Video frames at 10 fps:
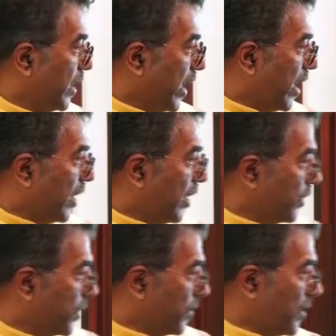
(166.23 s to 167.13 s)
And
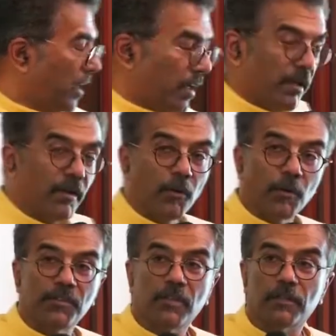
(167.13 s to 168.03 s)
this is the
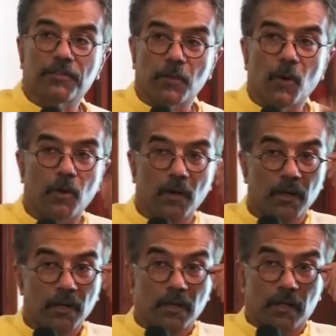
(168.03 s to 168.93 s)
original stone,
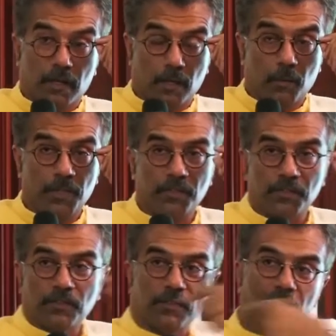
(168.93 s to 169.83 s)
which
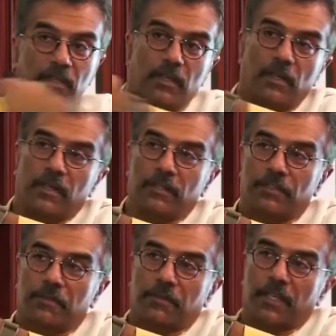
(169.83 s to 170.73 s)
is
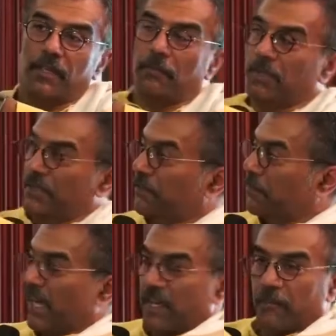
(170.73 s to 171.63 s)
just
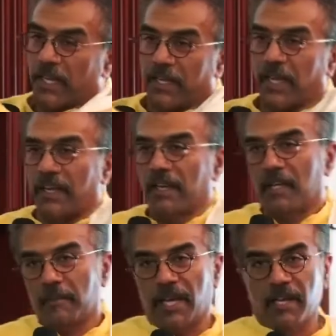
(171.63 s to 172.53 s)
behind me,
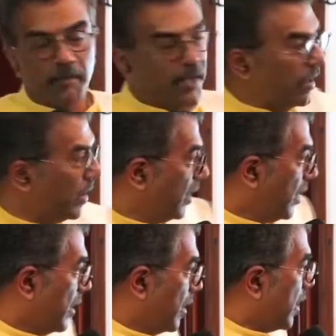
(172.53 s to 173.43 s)
diagonally behind me,
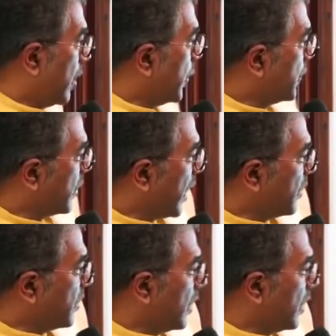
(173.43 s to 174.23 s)
which has